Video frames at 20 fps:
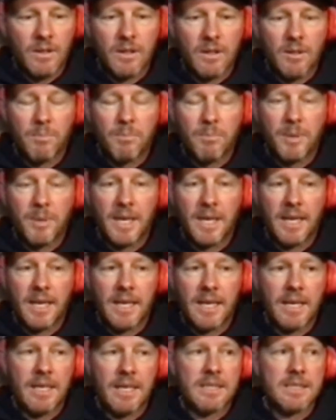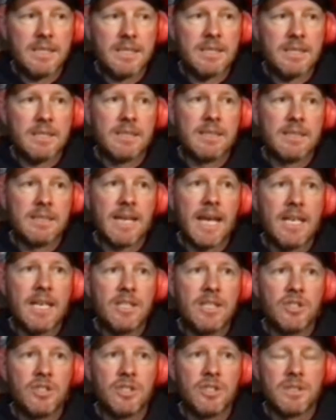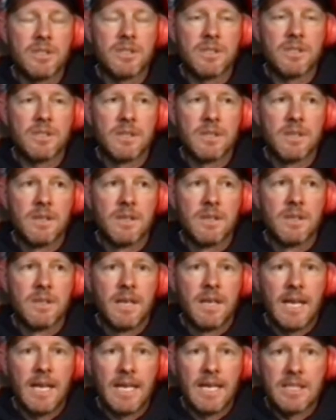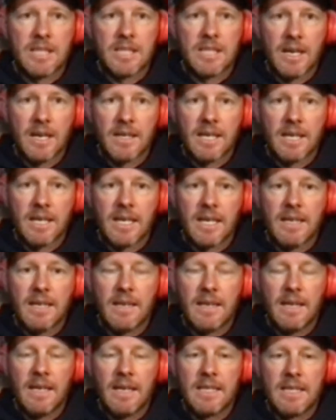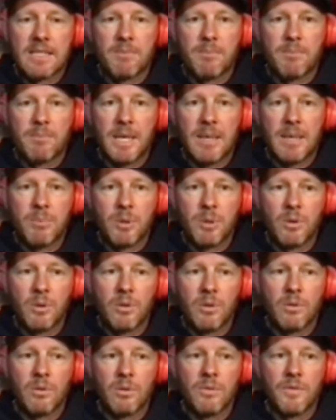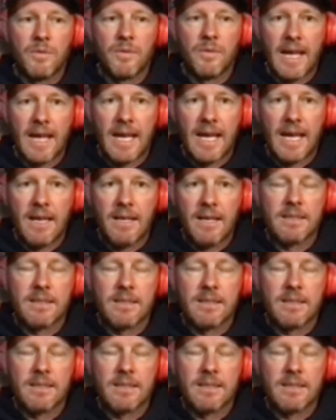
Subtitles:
The biggest dangers in Turkey is the people there